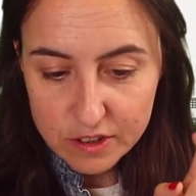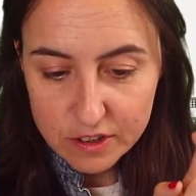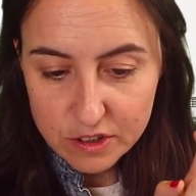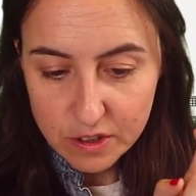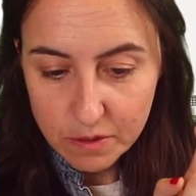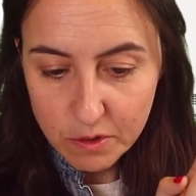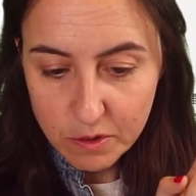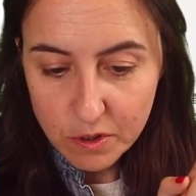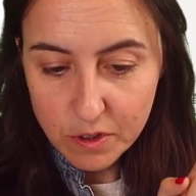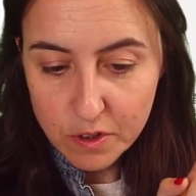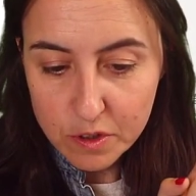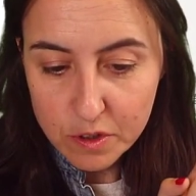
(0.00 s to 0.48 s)

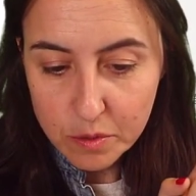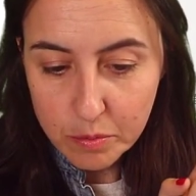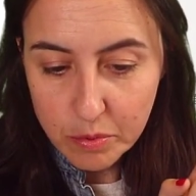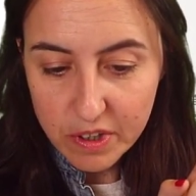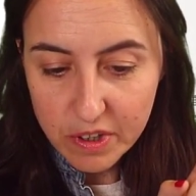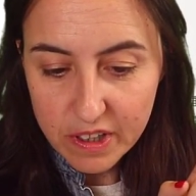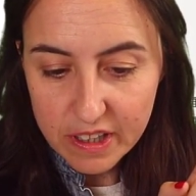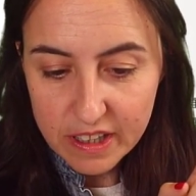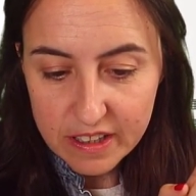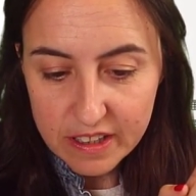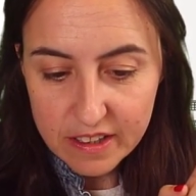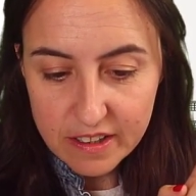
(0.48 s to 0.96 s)
So I'm going to
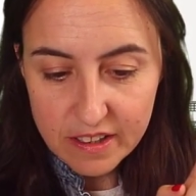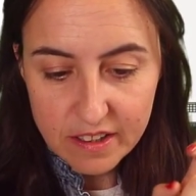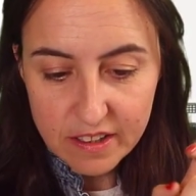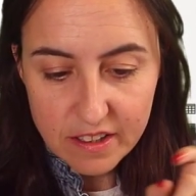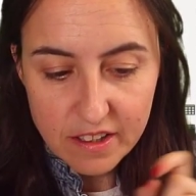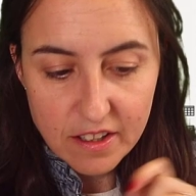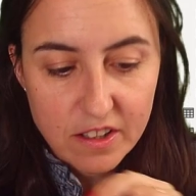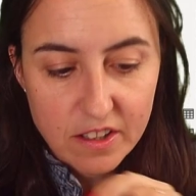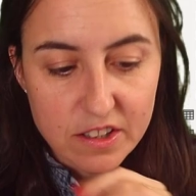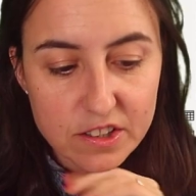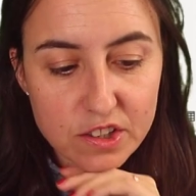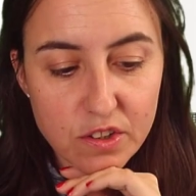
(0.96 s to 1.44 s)
put it in
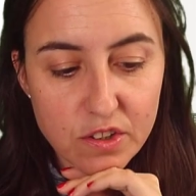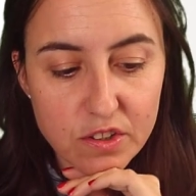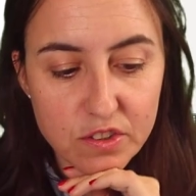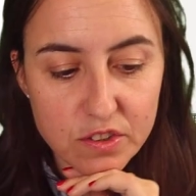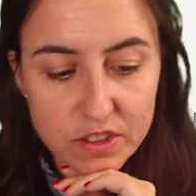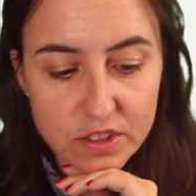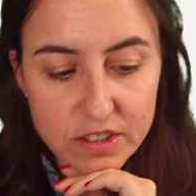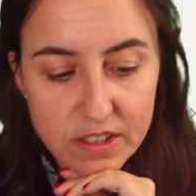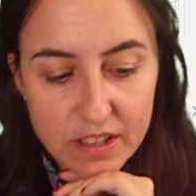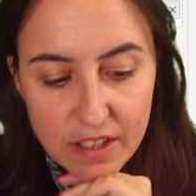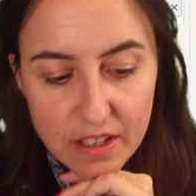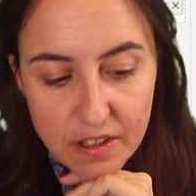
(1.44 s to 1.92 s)
here. So
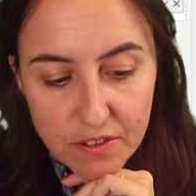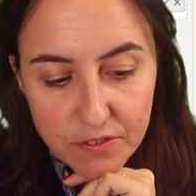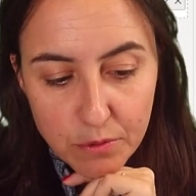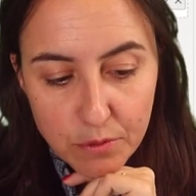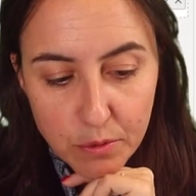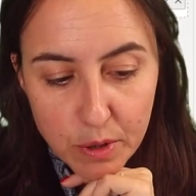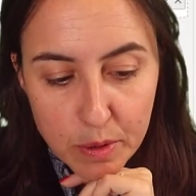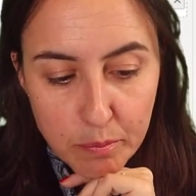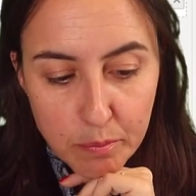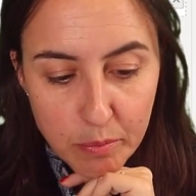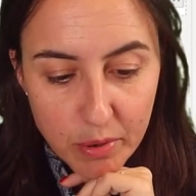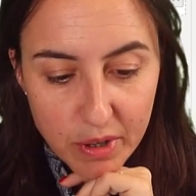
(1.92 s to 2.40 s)
you see, if
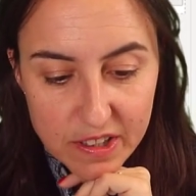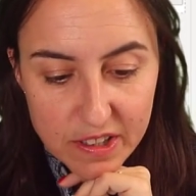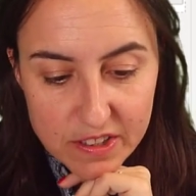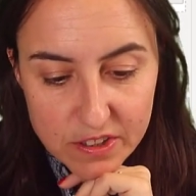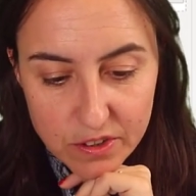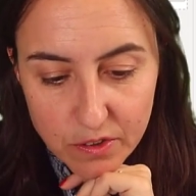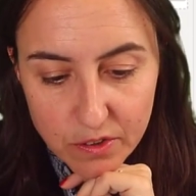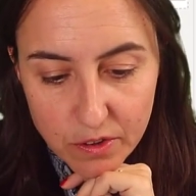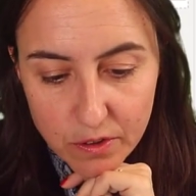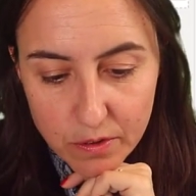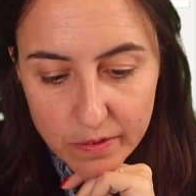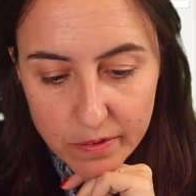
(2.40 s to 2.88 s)
we
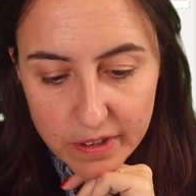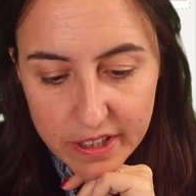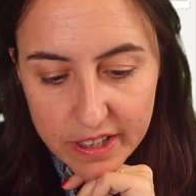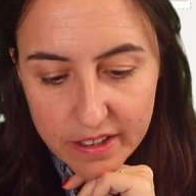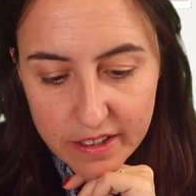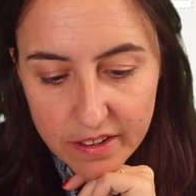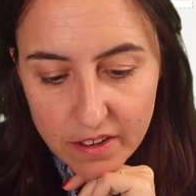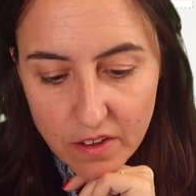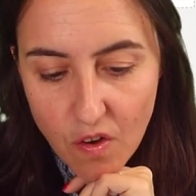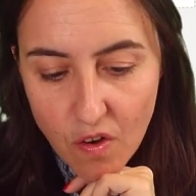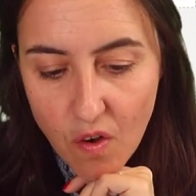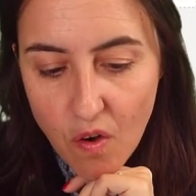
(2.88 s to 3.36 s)
press on
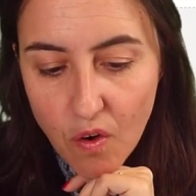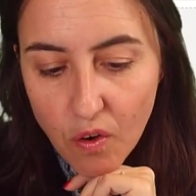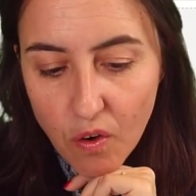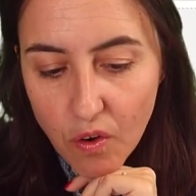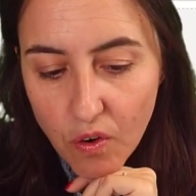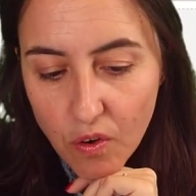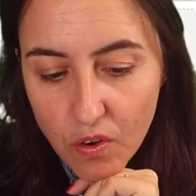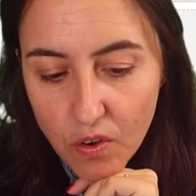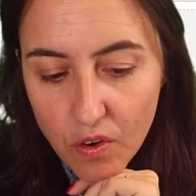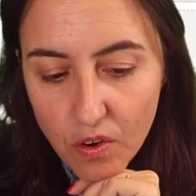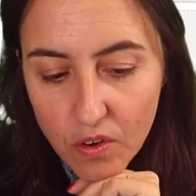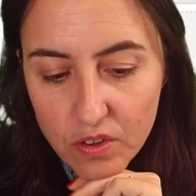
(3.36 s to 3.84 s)
green,
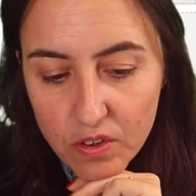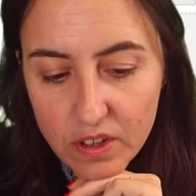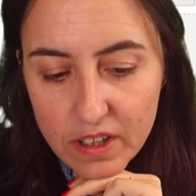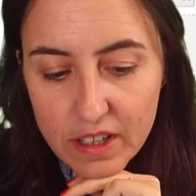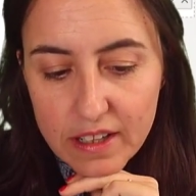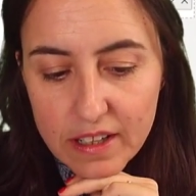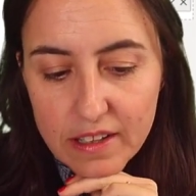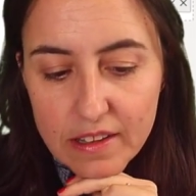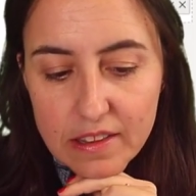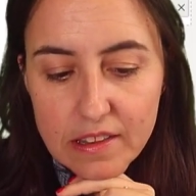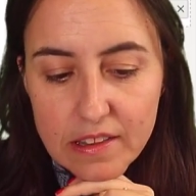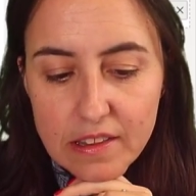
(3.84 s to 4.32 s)

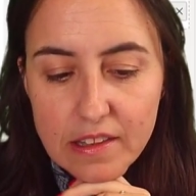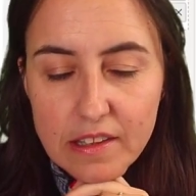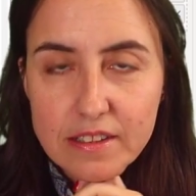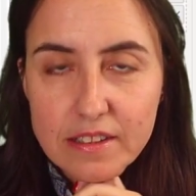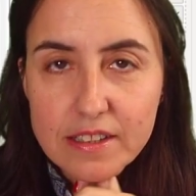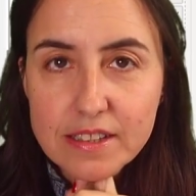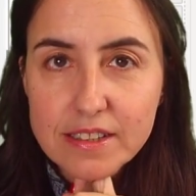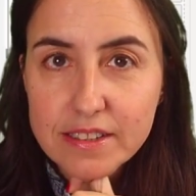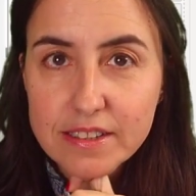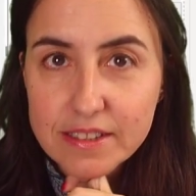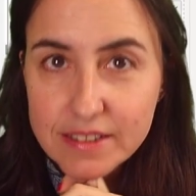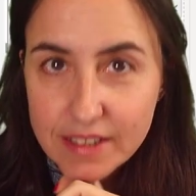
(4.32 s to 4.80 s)
only the
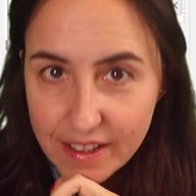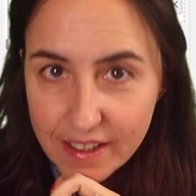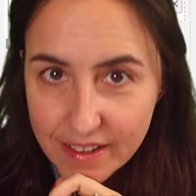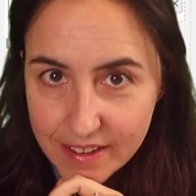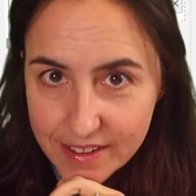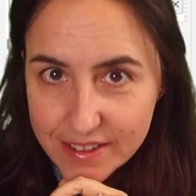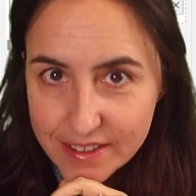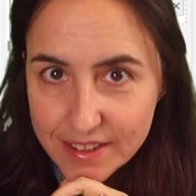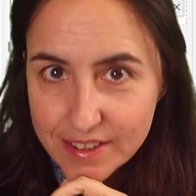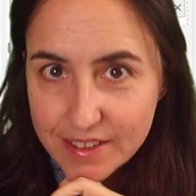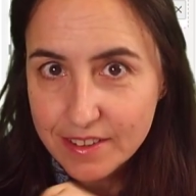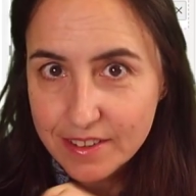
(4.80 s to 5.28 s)

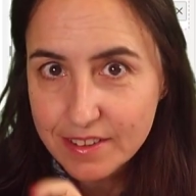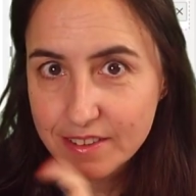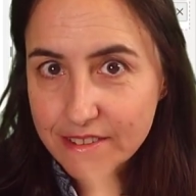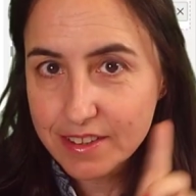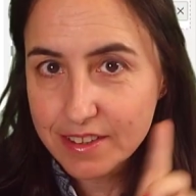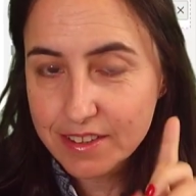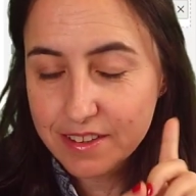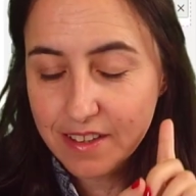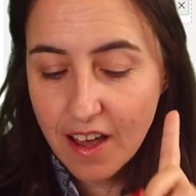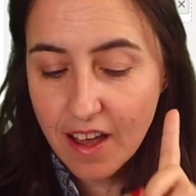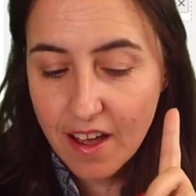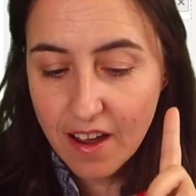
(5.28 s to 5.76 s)

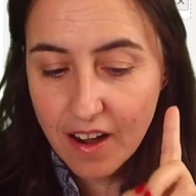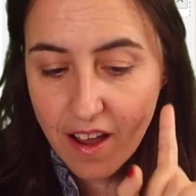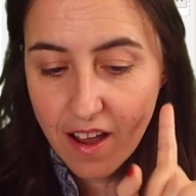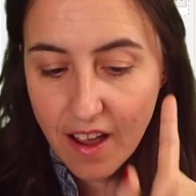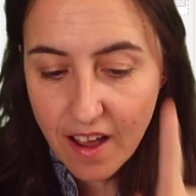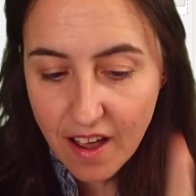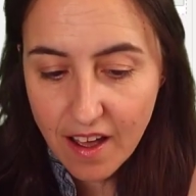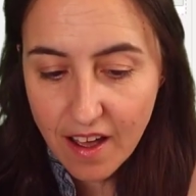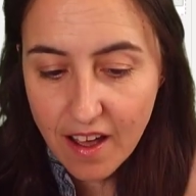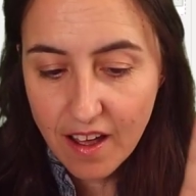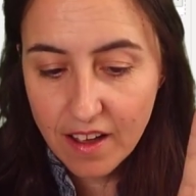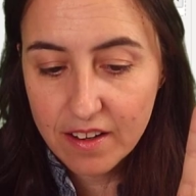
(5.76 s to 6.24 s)
stations that
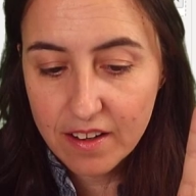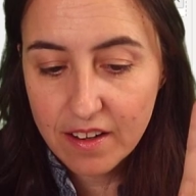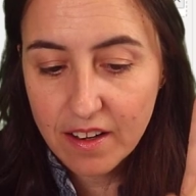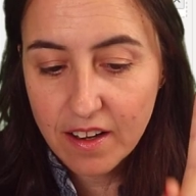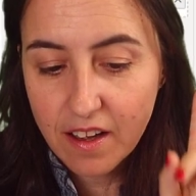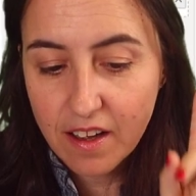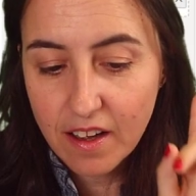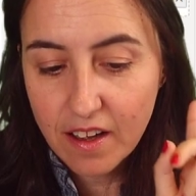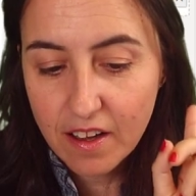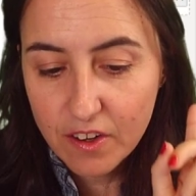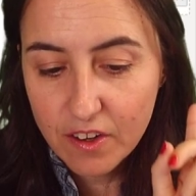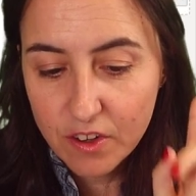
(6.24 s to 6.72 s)
had
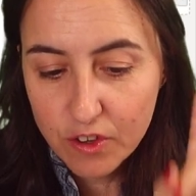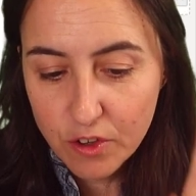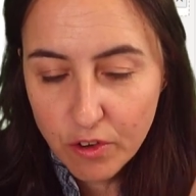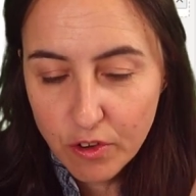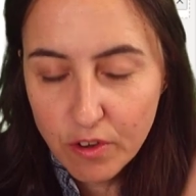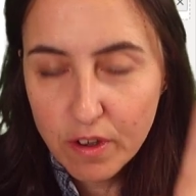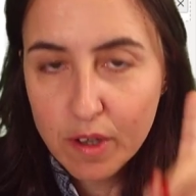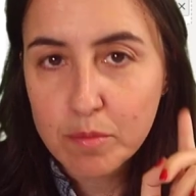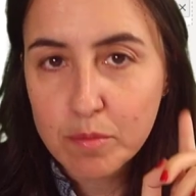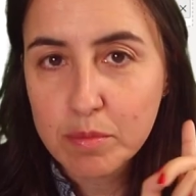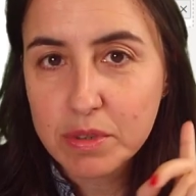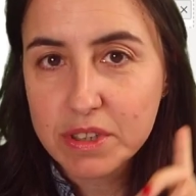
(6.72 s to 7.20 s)

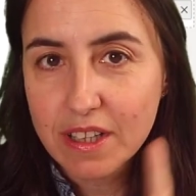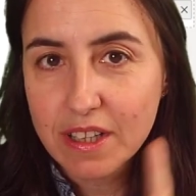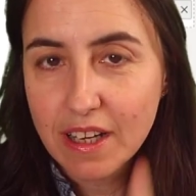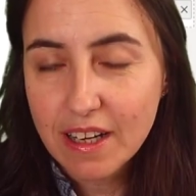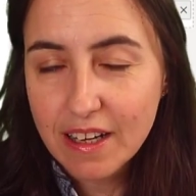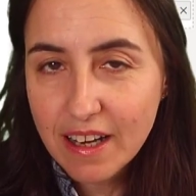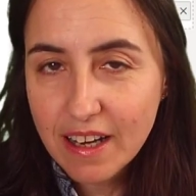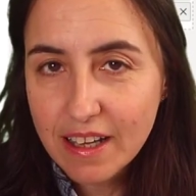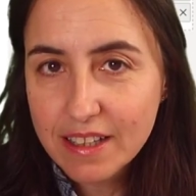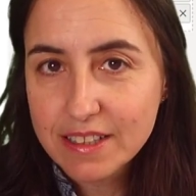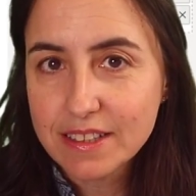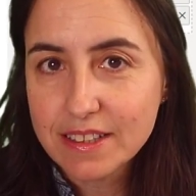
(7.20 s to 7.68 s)
trips
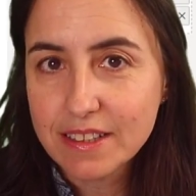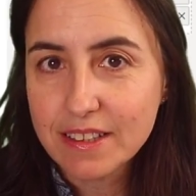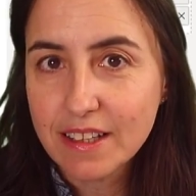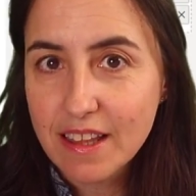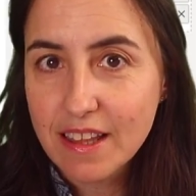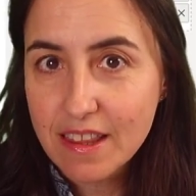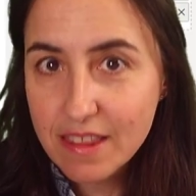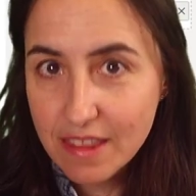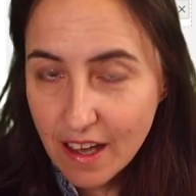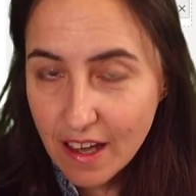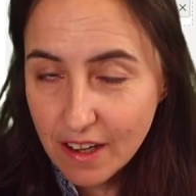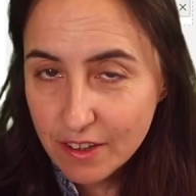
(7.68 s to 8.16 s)
less than
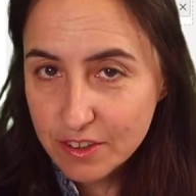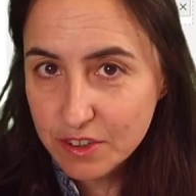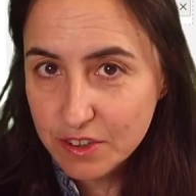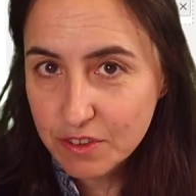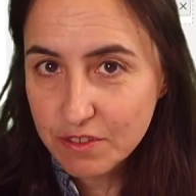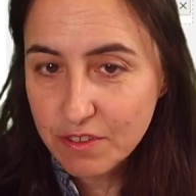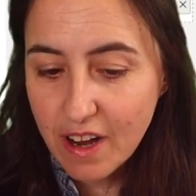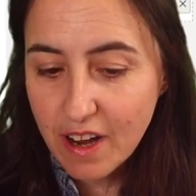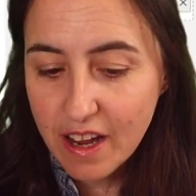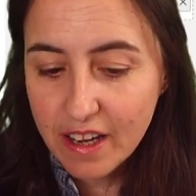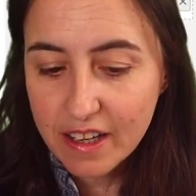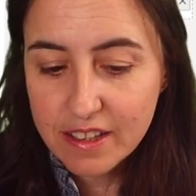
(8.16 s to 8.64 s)
a
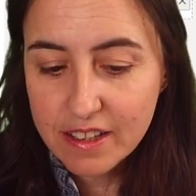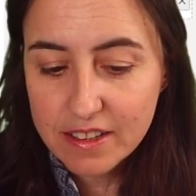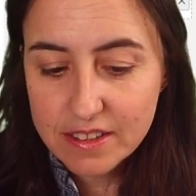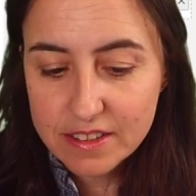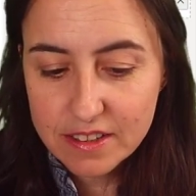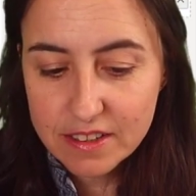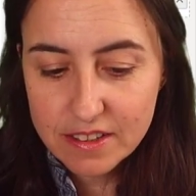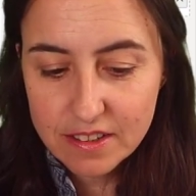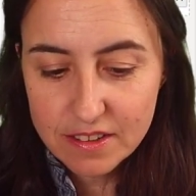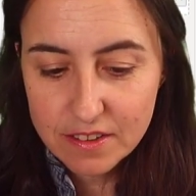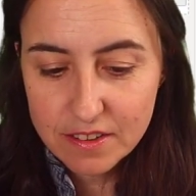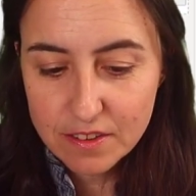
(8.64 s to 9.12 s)
thousand
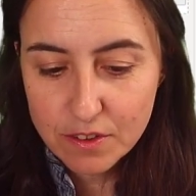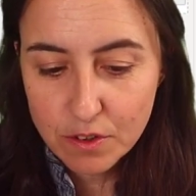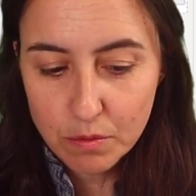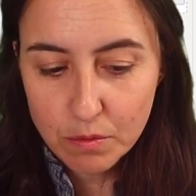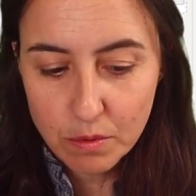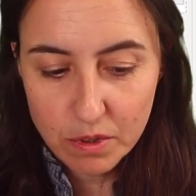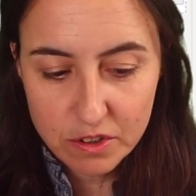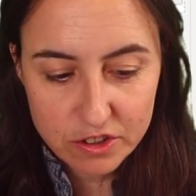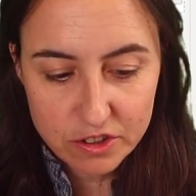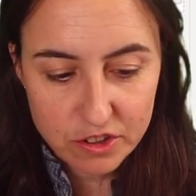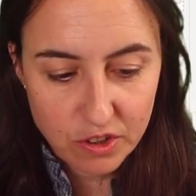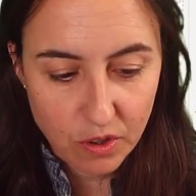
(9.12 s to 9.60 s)
rides
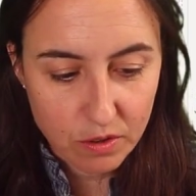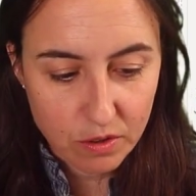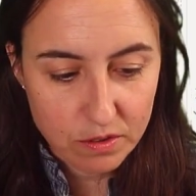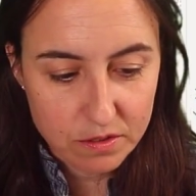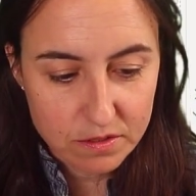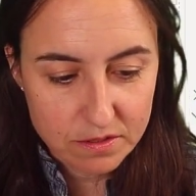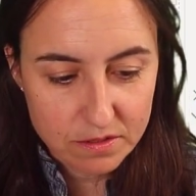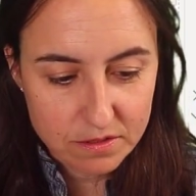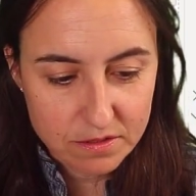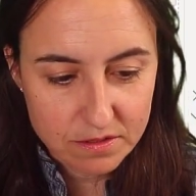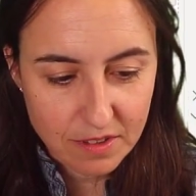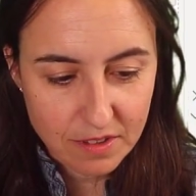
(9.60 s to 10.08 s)
will show,
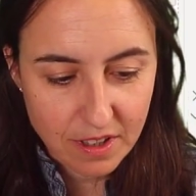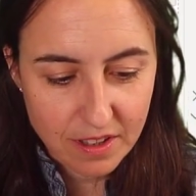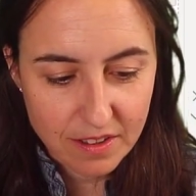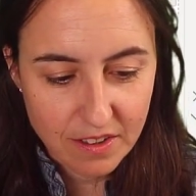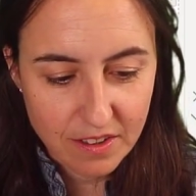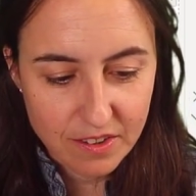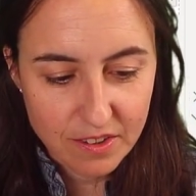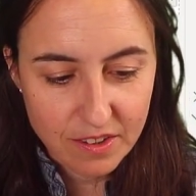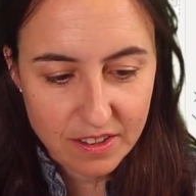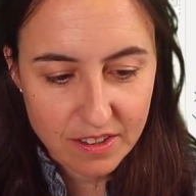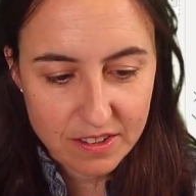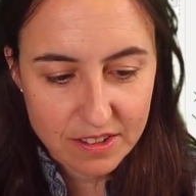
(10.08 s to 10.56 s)
and
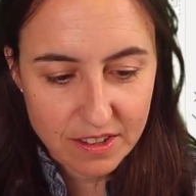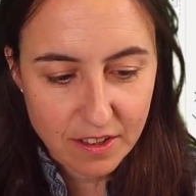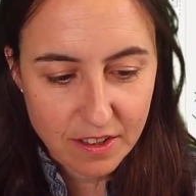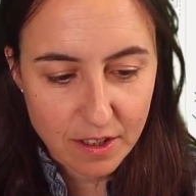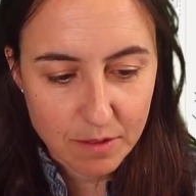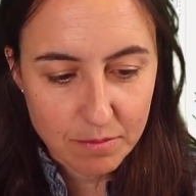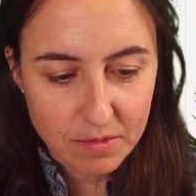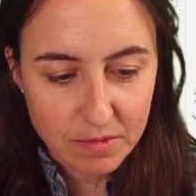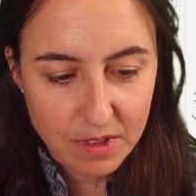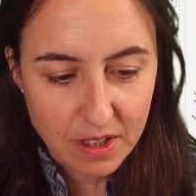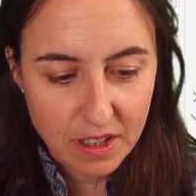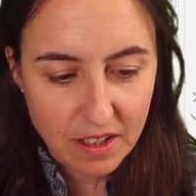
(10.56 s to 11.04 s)
then you can see
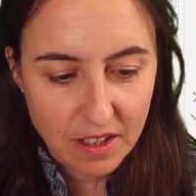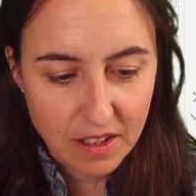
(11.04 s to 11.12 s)
them.